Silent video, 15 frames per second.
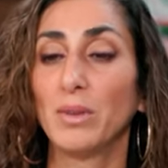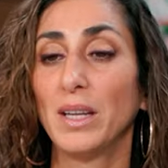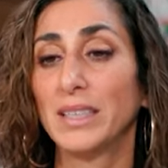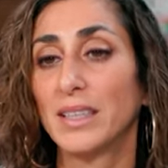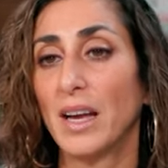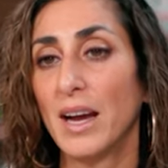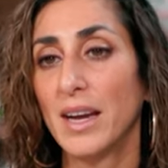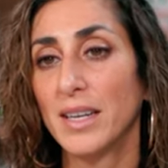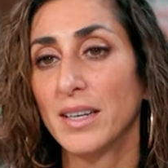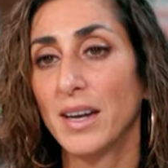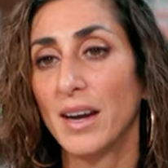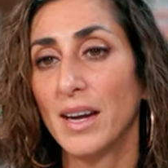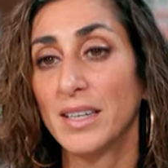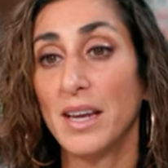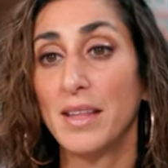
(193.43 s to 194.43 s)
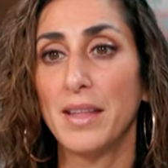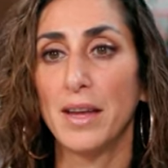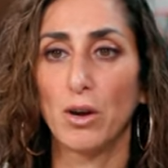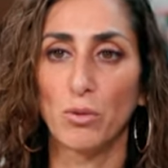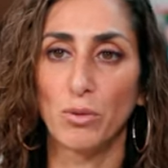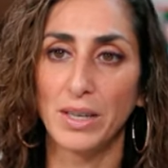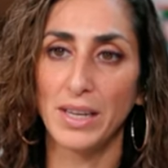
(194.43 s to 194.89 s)
less iodine and they
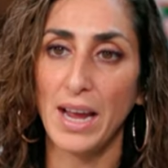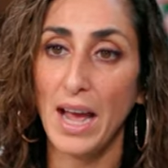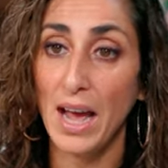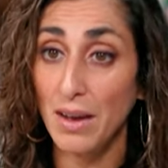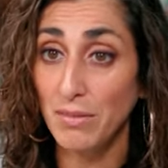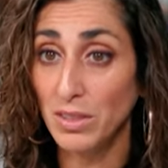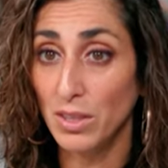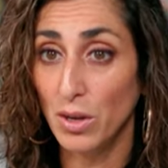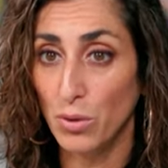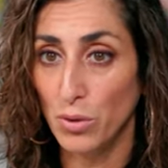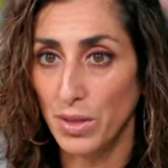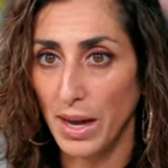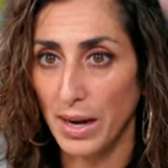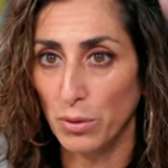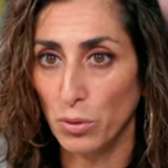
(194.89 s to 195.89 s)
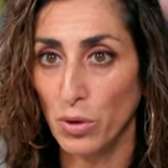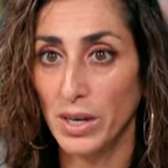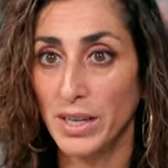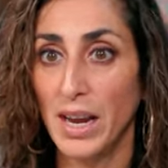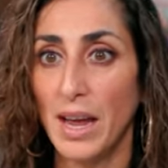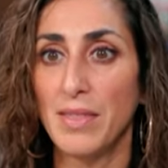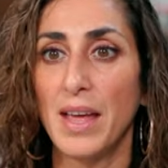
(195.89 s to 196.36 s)
already have a low
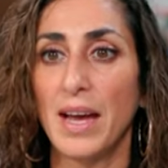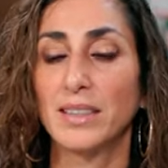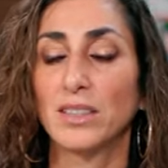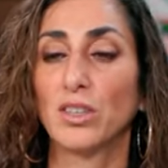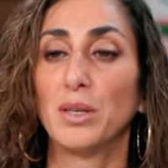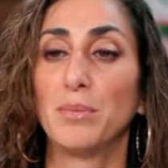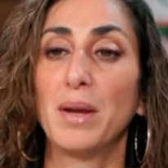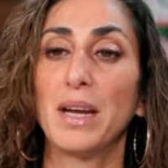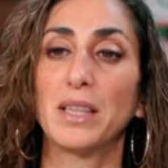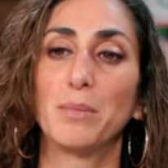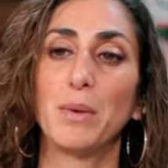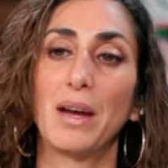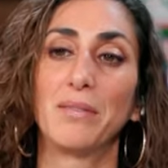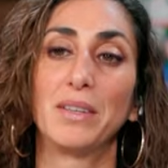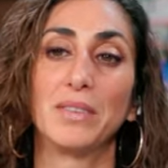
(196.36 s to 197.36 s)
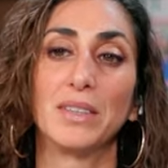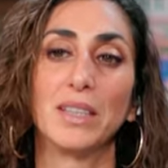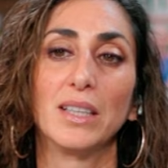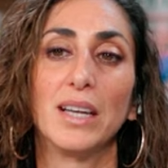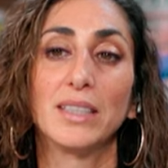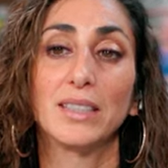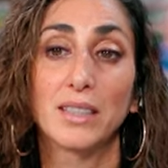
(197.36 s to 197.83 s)
thyroid and that's going to make them have even
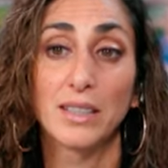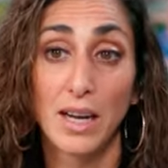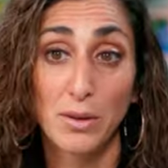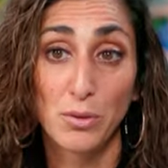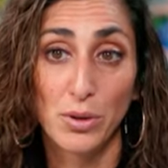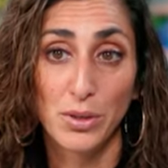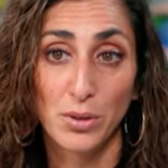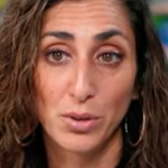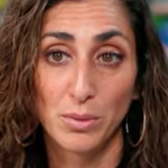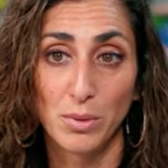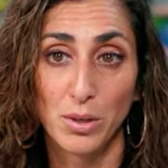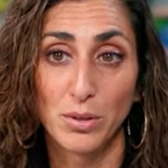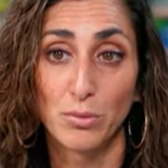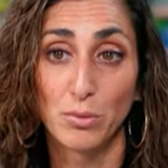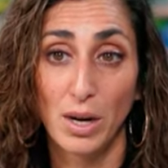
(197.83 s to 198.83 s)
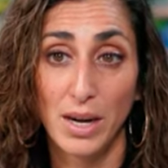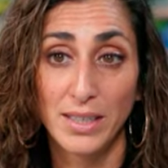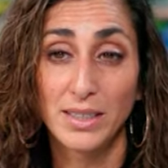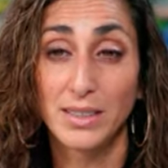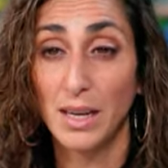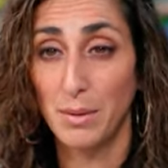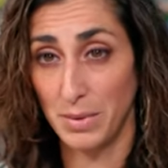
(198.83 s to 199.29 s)
less thyroid hormone,
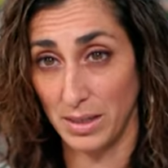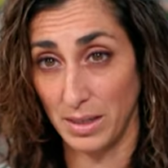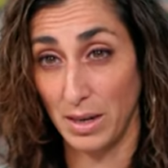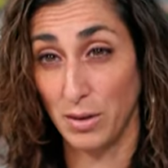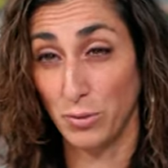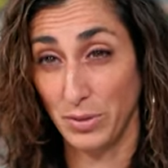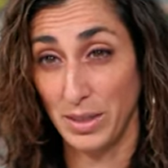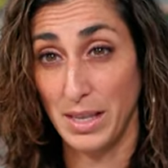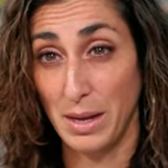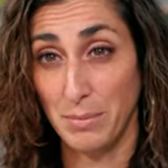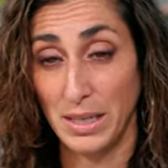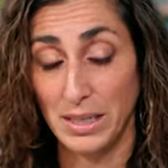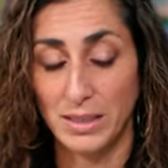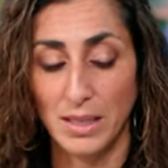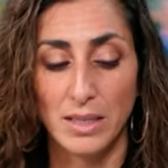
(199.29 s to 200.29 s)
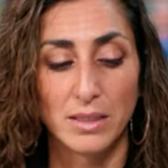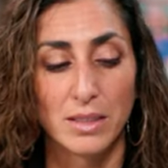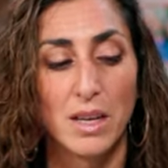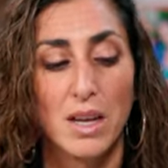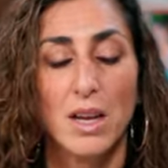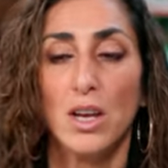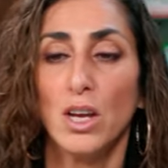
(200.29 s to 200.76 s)
right? Hopefully that makes sense.
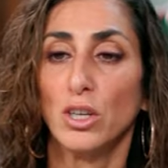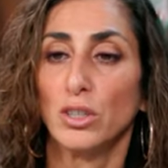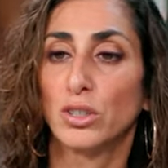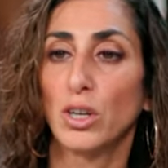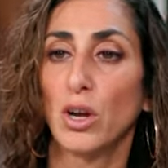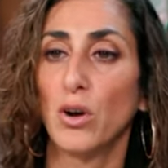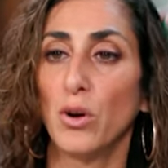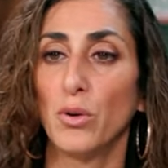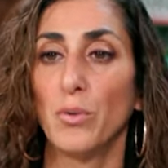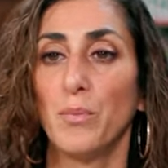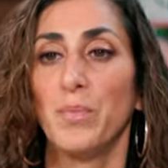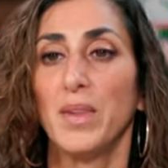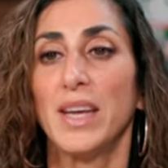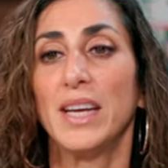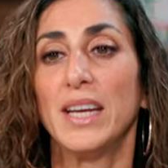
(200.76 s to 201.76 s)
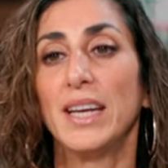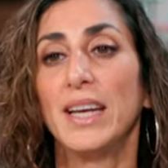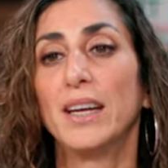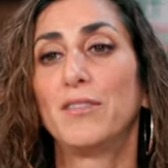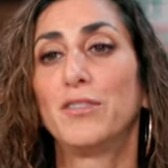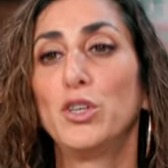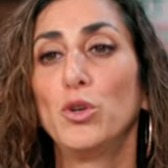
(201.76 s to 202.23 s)
So
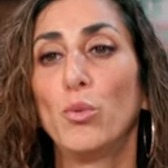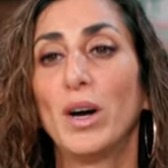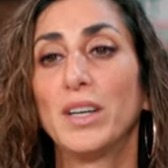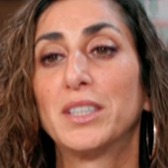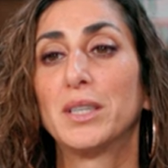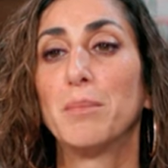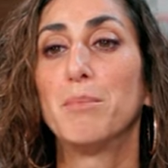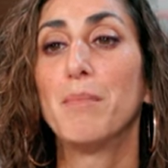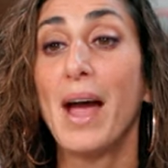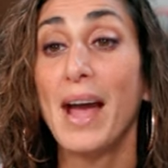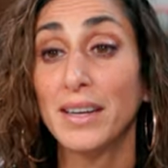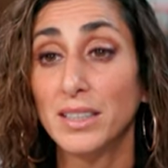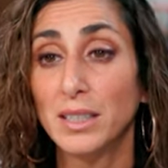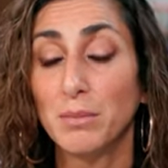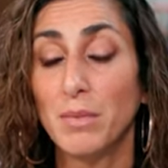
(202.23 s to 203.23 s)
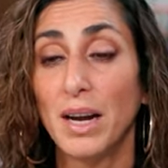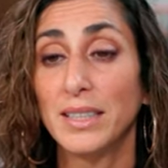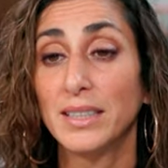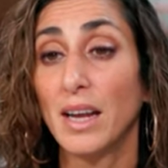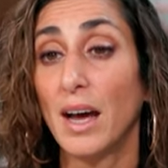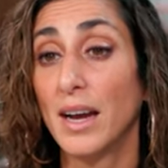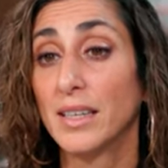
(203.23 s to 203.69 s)
if you want to
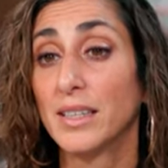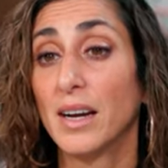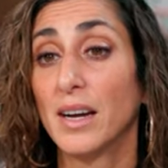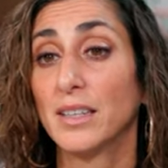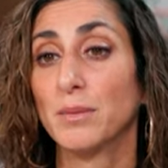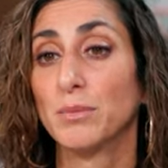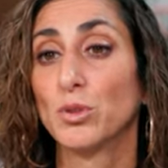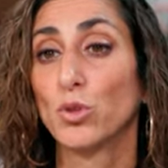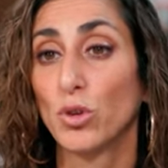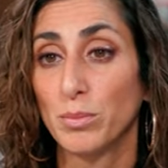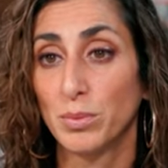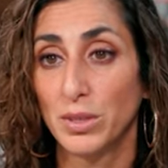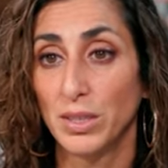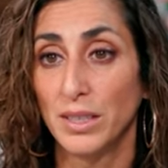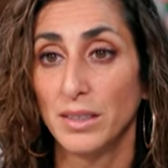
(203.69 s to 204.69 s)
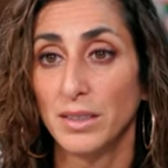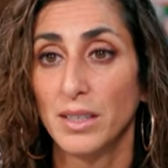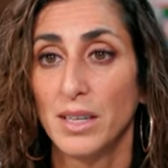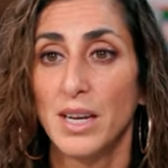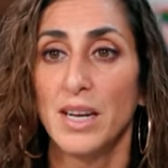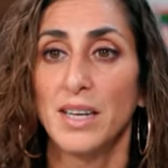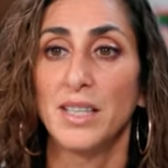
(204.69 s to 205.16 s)
maximize iodine absorption,
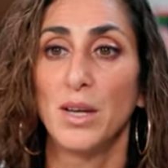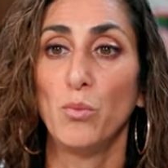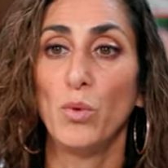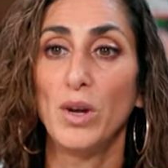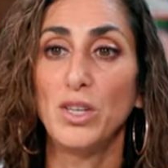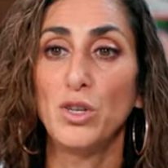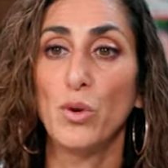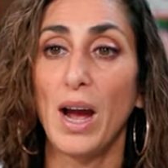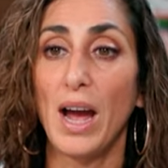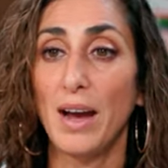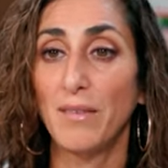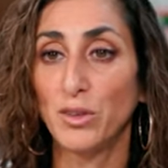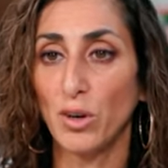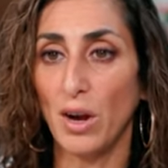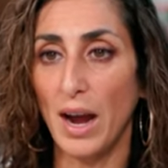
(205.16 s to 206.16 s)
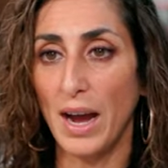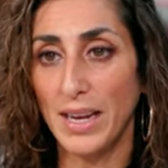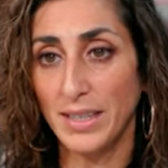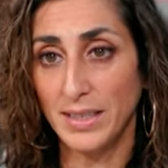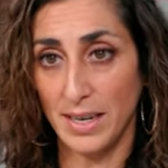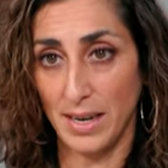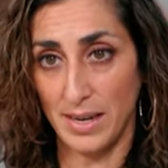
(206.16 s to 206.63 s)
then when you have your
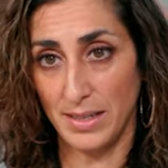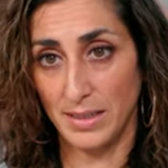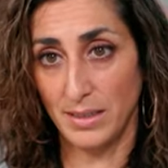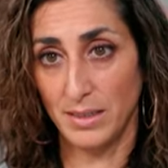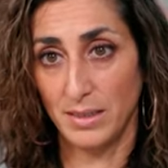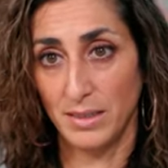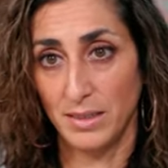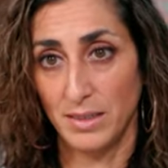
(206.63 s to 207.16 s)
iodine,